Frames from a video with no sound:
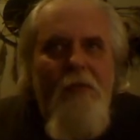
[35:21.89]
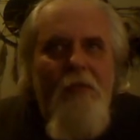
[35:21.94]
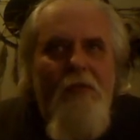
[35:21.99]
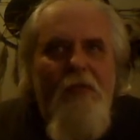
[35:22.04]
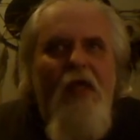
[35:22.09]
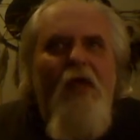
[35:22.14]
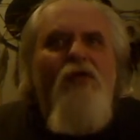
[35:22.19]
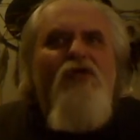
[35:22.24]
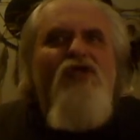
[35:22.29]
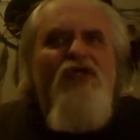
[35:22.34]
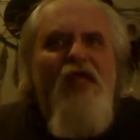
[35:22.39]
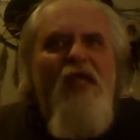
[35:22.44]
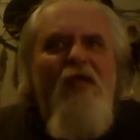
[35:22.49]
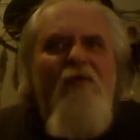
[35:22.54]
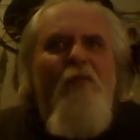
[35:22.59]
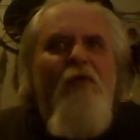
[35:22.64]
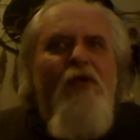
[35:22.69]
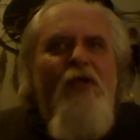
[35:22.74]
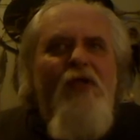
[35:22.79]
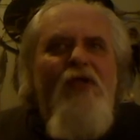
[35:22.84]
Go see
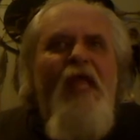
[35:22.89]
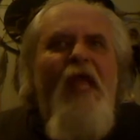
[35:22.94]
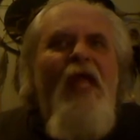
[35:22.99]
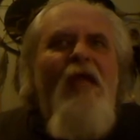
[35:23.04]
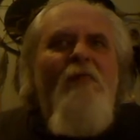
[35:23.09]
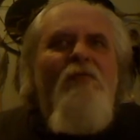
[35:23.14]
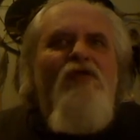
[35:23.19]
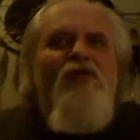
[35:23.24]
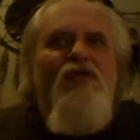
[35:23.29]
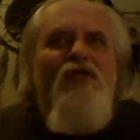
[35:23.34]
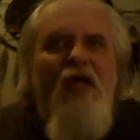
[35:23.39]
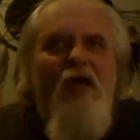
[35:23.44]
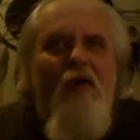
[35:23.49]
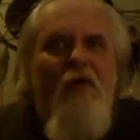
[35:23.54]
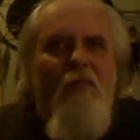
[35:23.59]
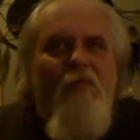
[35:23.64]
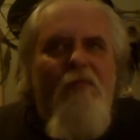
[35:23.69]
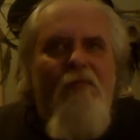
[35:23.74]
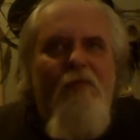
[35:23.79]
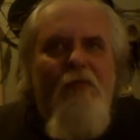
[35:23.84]
for your damn
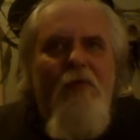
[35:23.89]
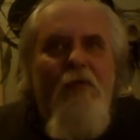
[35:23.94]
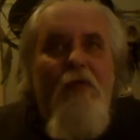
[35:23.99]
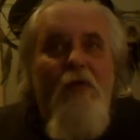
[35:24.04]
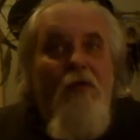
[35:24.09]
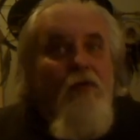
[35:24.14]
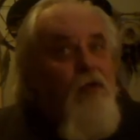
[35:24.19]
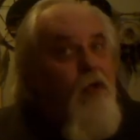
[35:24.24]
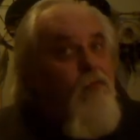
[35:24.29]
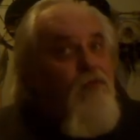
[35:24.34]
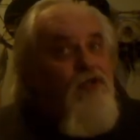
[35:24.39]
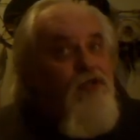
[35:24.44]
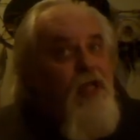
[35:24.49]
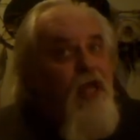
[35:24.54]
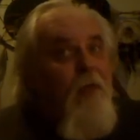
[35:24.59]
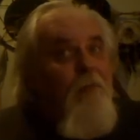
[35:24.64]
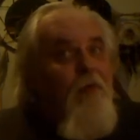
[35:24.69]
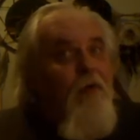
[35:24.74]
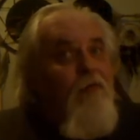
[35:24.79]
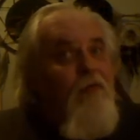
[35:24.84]
self. Don't
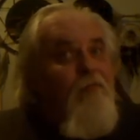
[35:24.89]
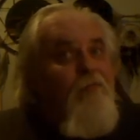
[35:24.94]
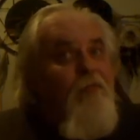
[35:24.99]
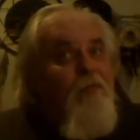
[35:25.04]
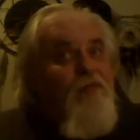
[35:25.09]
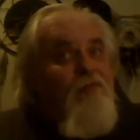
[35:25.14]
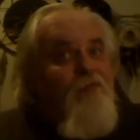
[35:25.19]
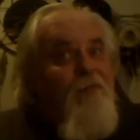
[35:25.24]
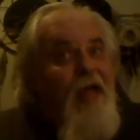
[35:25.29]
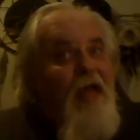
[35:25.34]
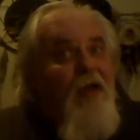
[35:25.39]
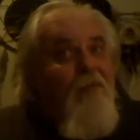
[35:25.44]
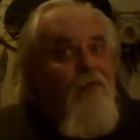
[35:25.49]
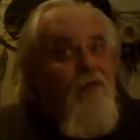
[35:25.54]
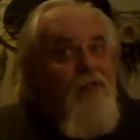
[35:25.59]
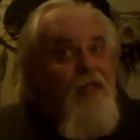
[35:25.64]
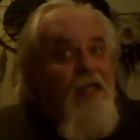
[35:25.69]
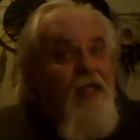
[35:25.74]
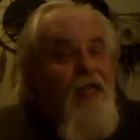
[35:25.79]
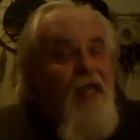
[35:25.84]
stop on the first 5 or
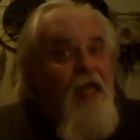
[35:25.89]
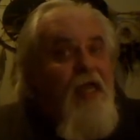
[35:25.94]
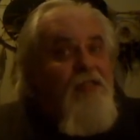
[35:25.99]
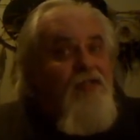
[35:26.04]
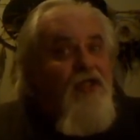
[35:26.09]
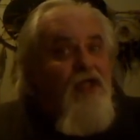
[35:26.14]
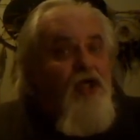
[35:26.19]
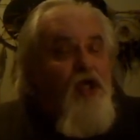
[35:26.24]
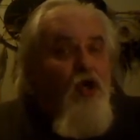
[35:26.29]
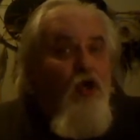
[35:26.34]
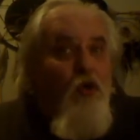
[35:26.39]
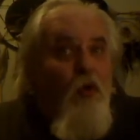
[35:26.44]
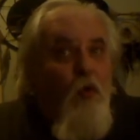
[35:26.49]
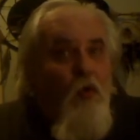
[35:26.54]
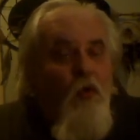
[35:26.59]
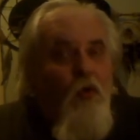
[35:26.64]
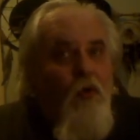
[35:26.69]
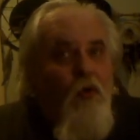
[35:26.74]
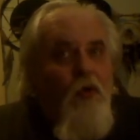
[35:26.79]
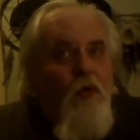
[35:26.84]
10 lines in
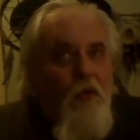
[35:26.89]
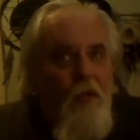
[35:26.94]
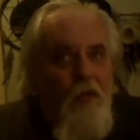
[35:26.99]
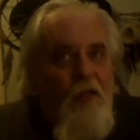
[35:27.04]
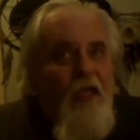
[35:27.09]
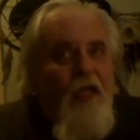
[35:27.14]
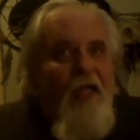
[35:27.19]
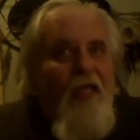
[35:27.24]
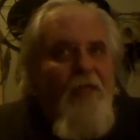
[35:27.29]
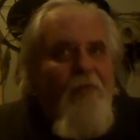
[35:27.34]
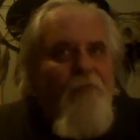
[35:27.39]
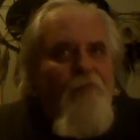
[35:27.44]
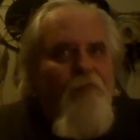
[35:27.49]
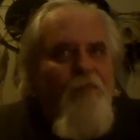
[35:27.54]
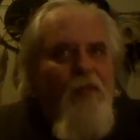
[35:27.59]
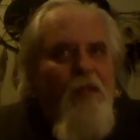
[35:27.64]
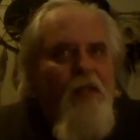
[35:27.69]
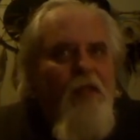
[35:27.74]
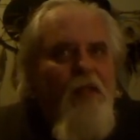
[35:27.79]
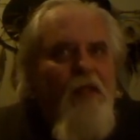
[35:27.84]
Google, okay?
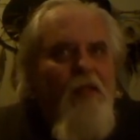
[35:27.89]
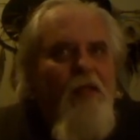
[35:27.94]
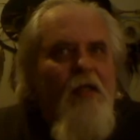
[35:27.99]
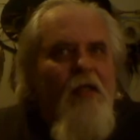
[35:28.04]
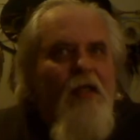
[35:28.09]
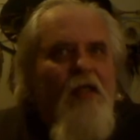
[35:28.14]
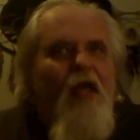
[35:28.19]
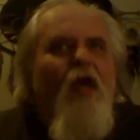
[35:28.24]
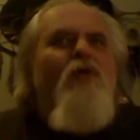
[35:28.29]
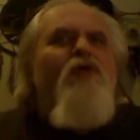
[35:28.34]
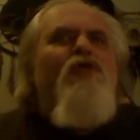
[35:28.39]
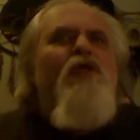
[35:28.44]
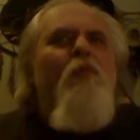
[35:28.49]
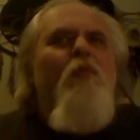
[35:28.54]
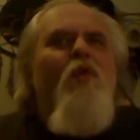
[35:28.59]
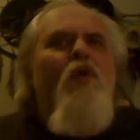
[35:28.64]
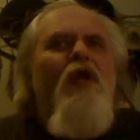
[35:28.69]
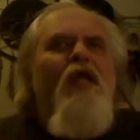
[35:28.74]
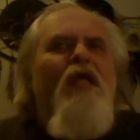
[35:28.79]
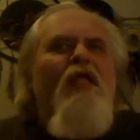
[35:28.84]
Go
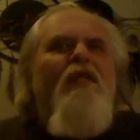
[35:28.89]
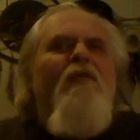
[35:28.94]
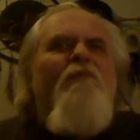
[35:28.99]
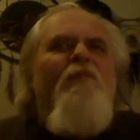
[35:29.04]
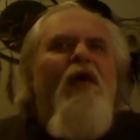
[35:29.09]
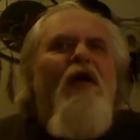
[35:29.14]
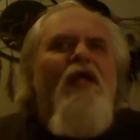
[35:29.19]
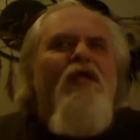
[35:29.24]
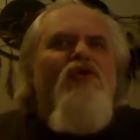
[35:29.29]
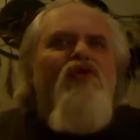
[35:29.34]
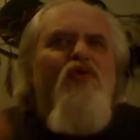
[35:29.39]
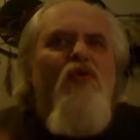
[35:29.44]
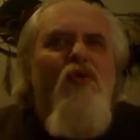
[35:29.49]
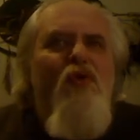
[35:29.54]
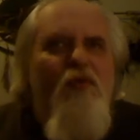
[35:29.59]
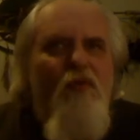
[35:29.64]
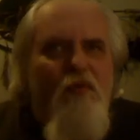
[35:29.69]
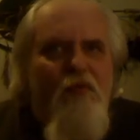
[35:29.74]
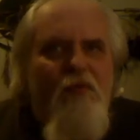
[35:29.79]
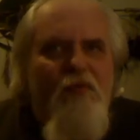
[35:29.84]
somewhere to get the fucking truth.